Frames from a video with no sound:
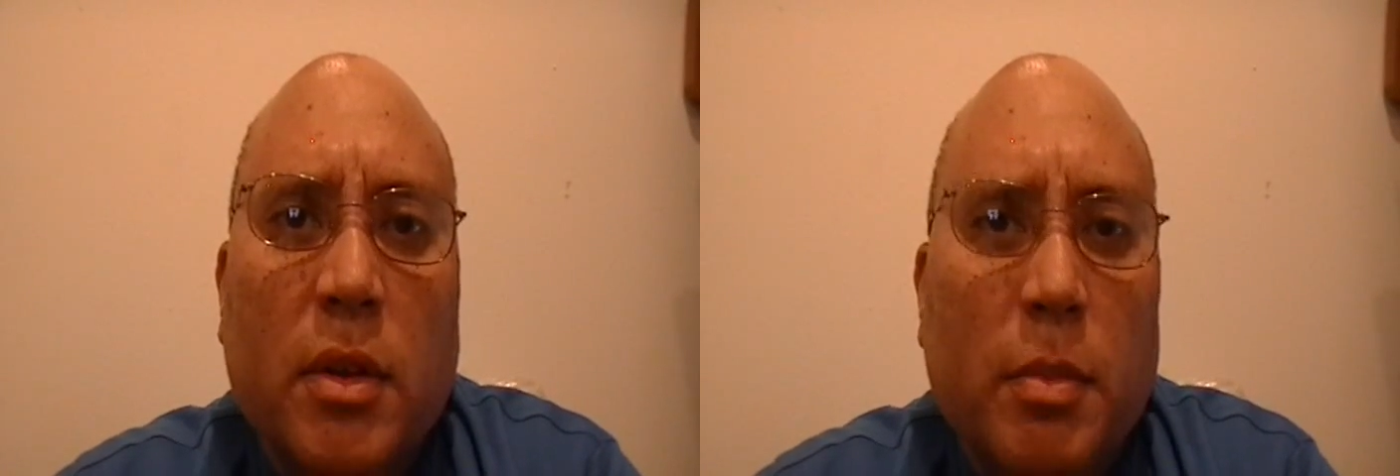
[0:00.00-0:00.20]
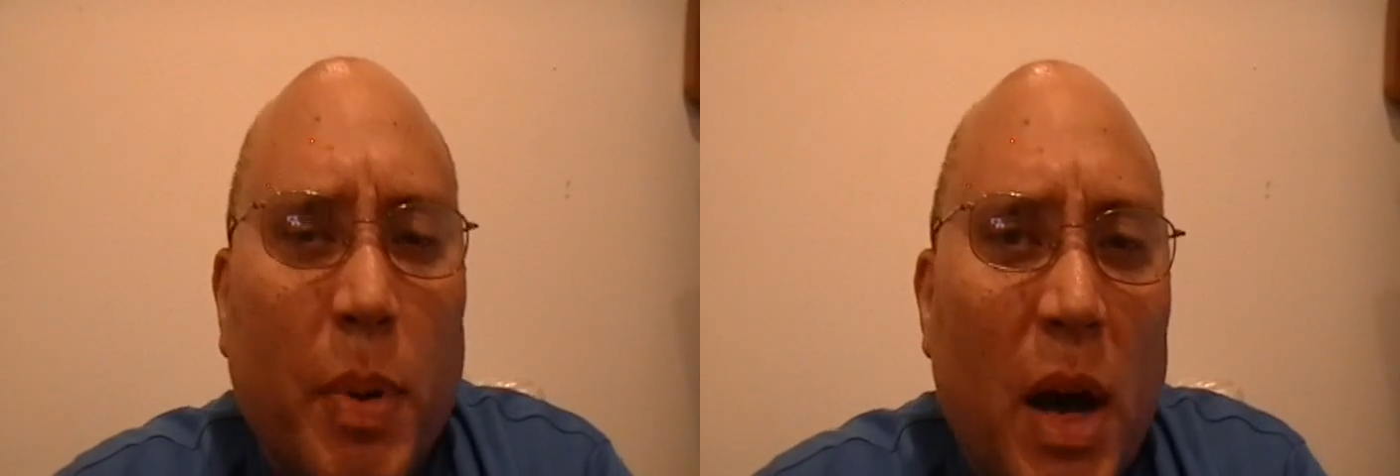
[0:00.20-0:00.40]

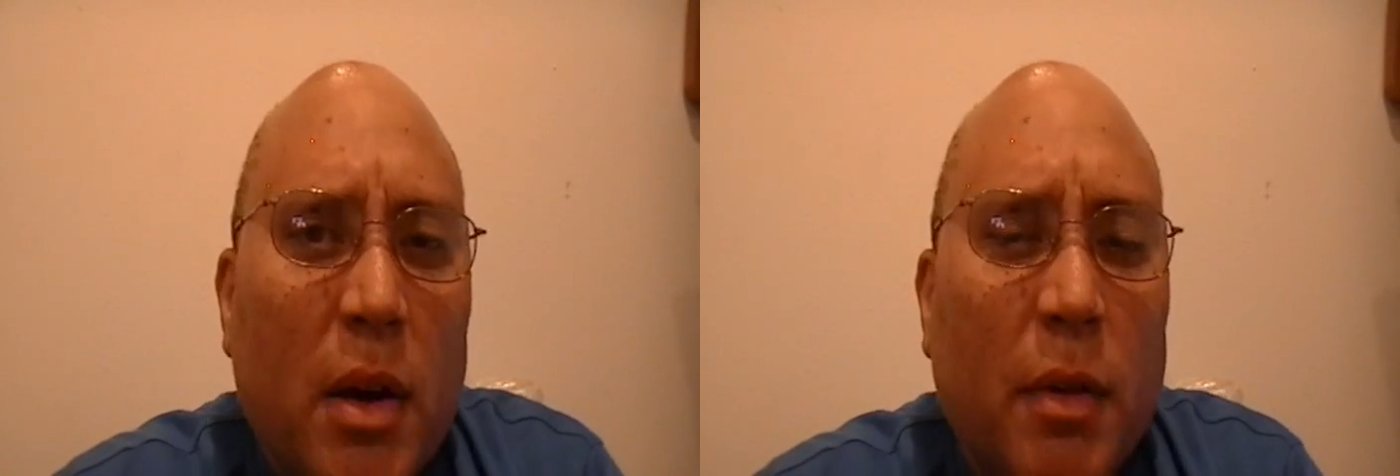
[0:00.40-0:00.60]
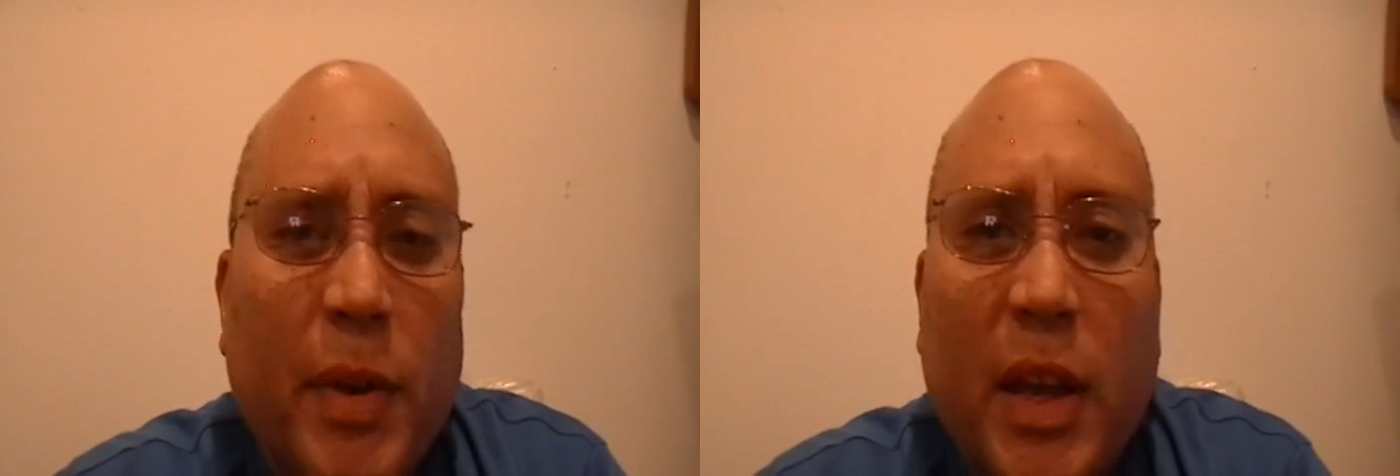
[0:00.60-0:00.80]
If
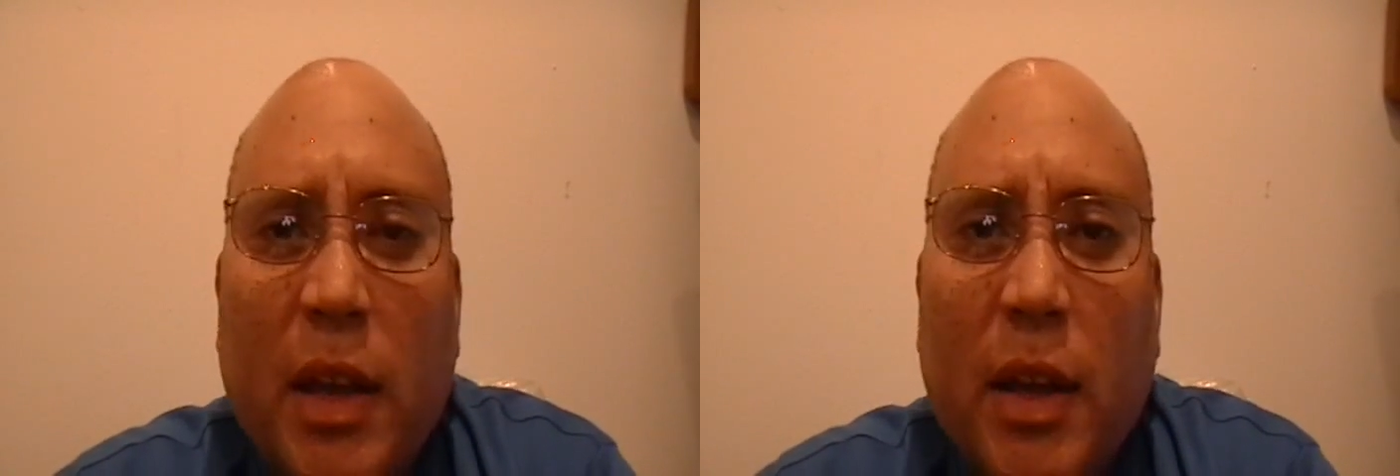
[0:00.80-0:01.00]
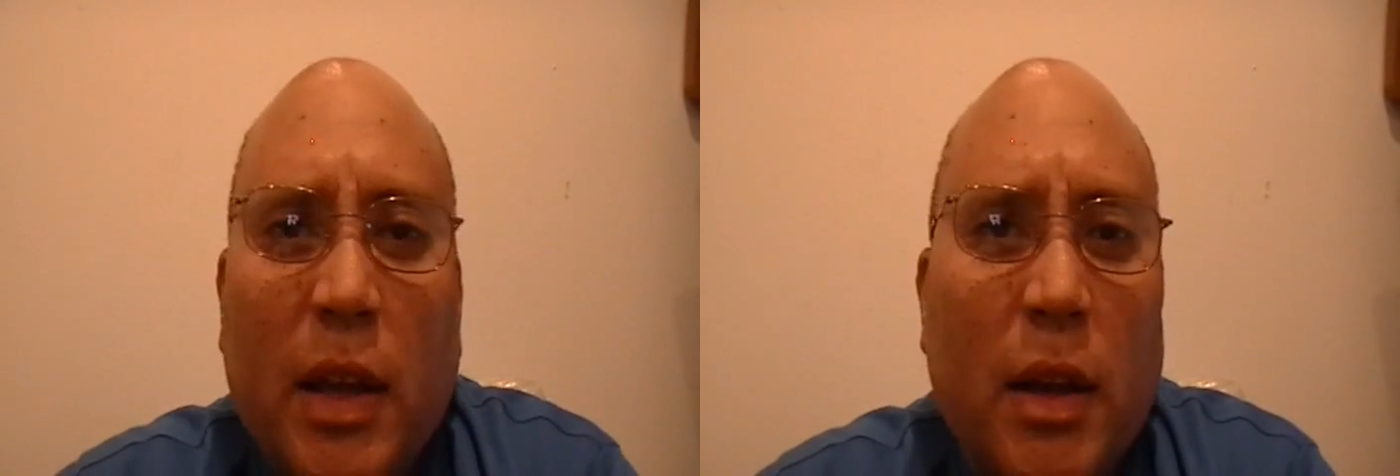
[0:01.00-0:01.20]
part of
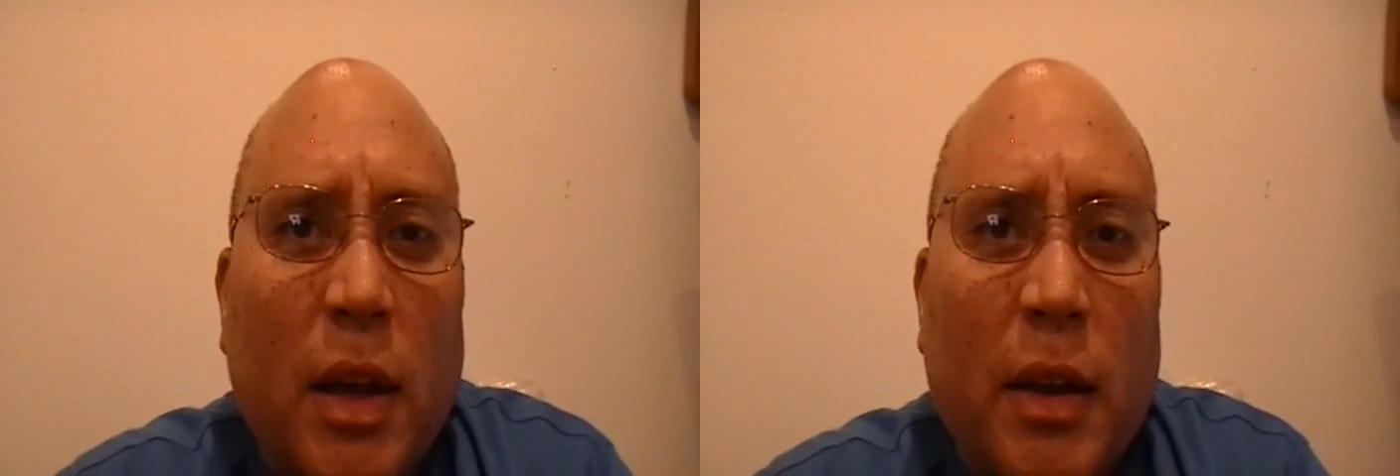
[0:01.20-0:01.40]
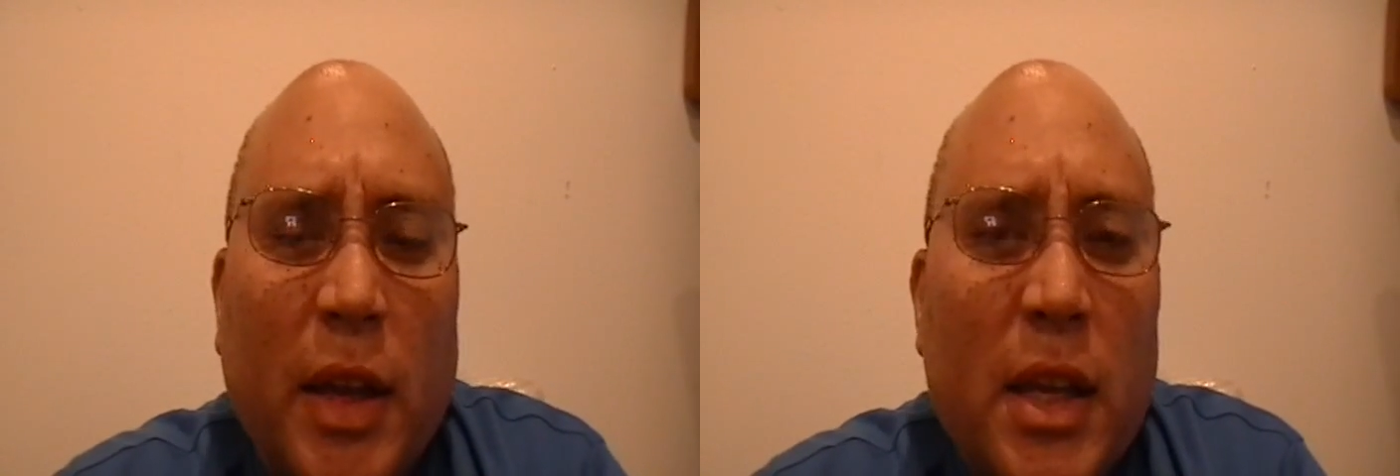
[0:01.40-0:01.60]

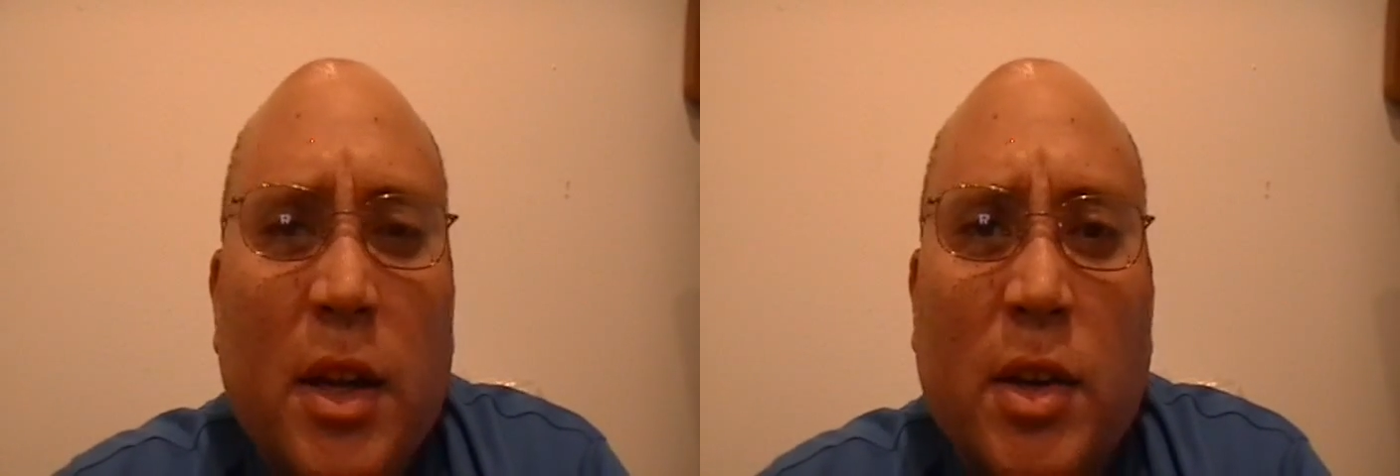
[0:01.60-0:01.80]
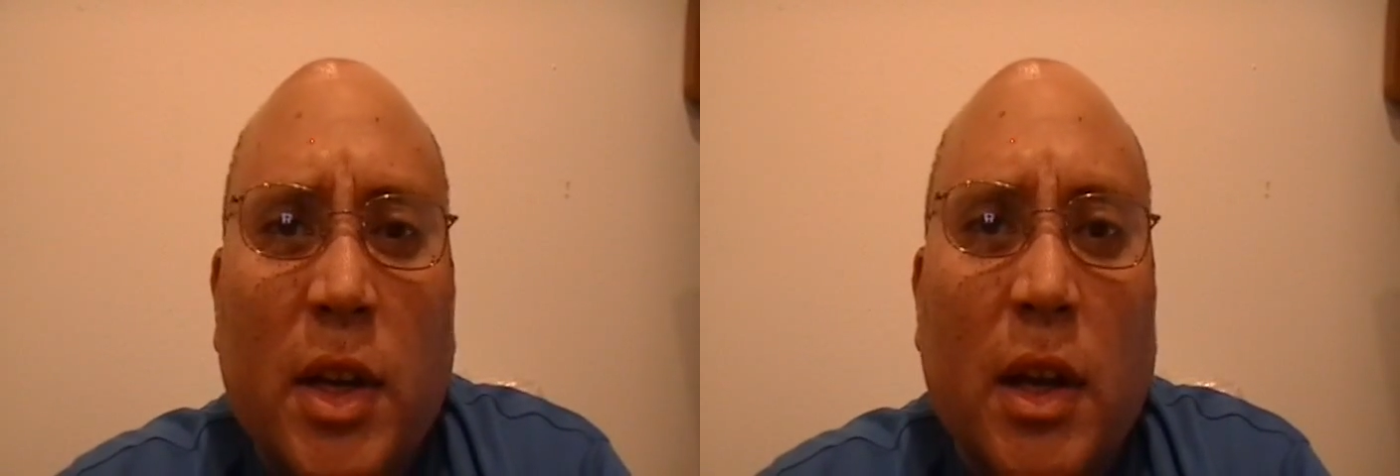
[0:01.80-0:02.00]
uh,
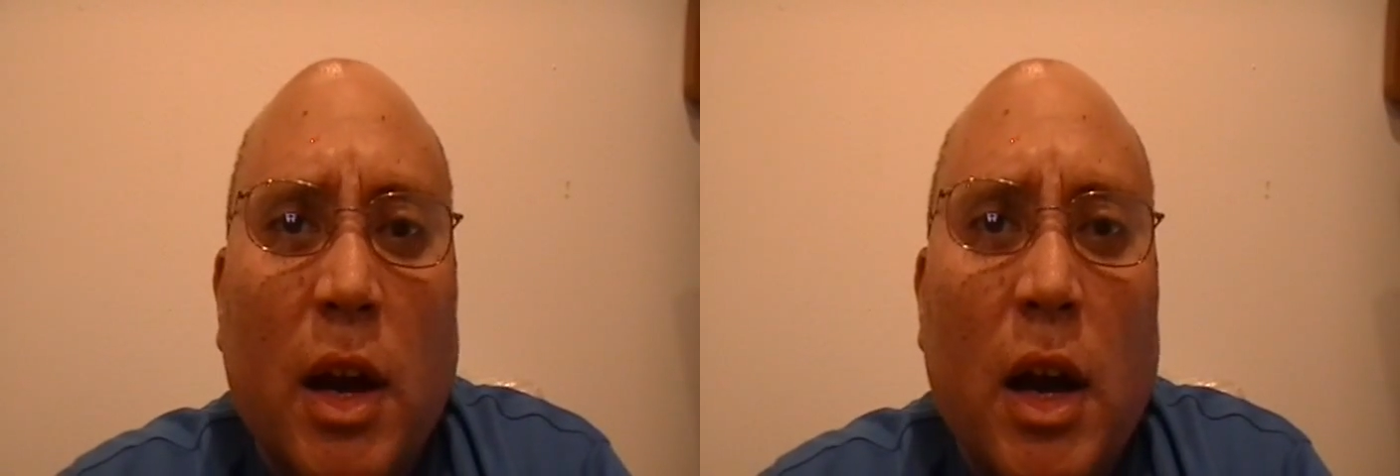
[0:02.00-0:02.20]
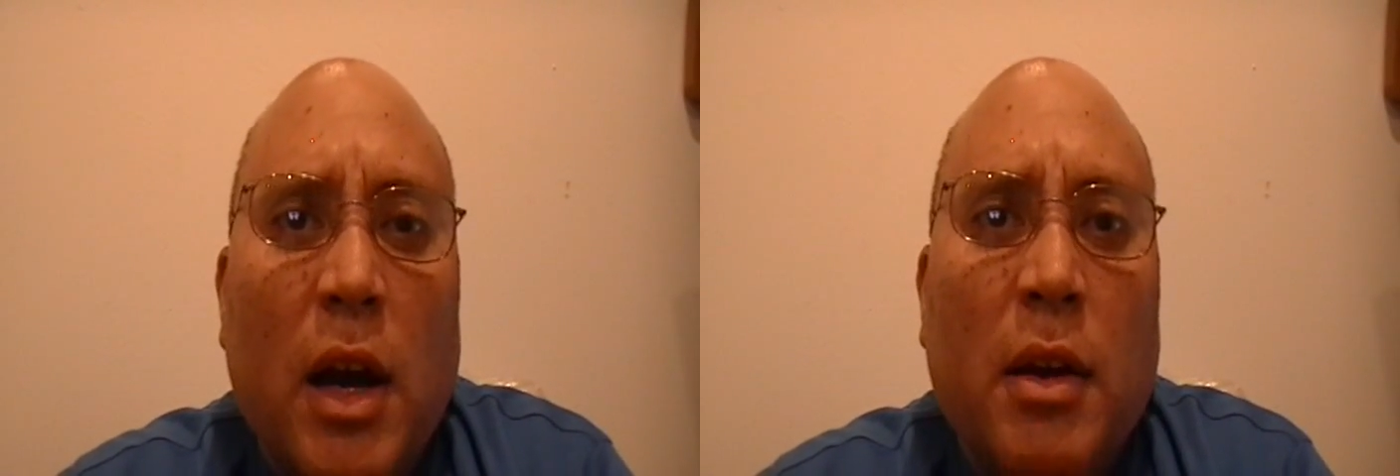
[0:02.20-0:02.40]
anything,
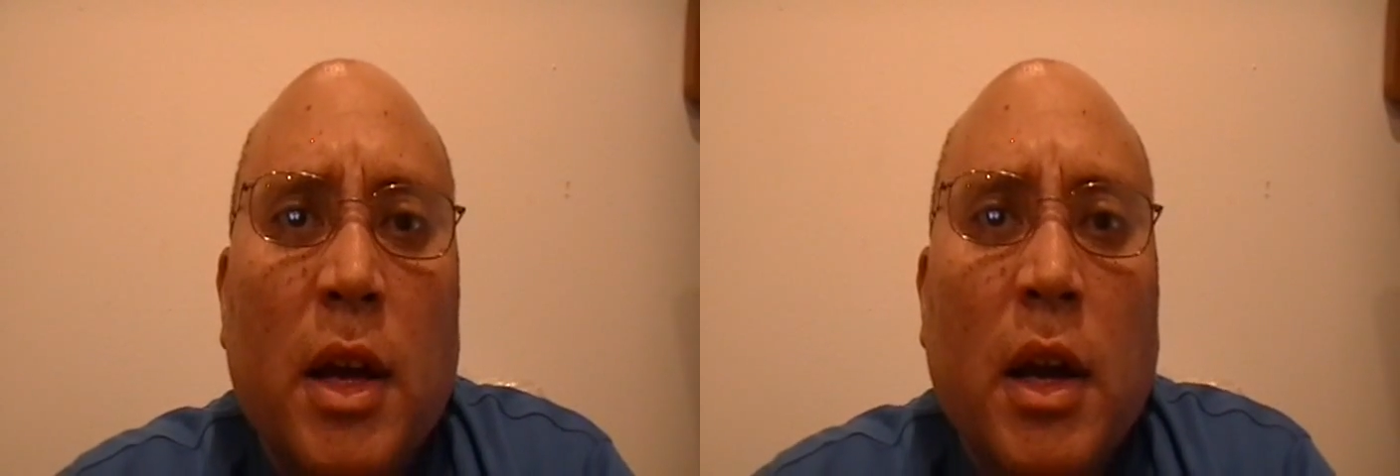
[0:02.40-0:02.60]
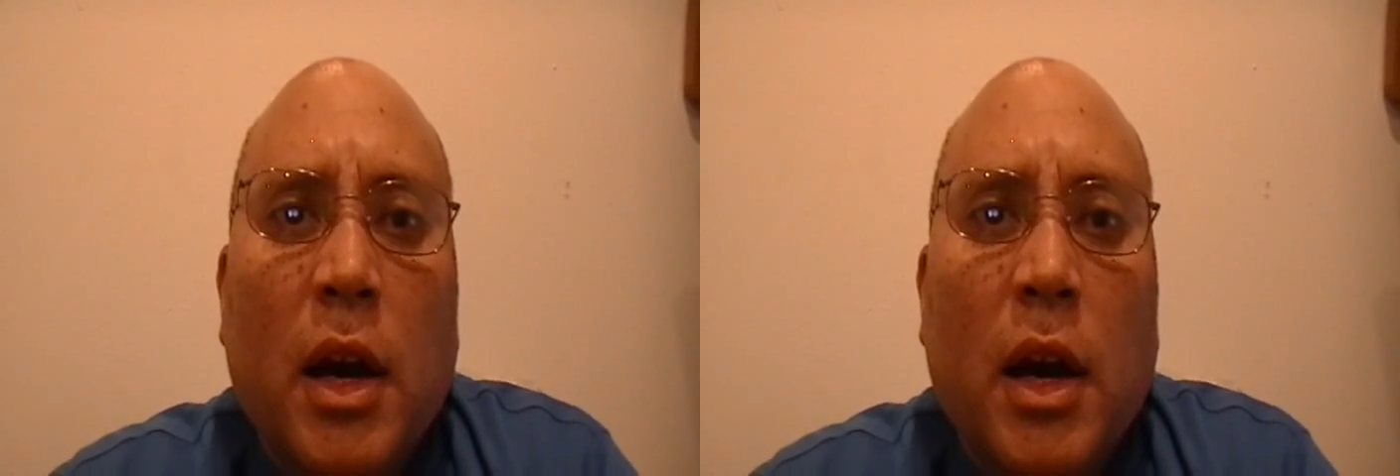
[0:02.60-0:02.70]
uh,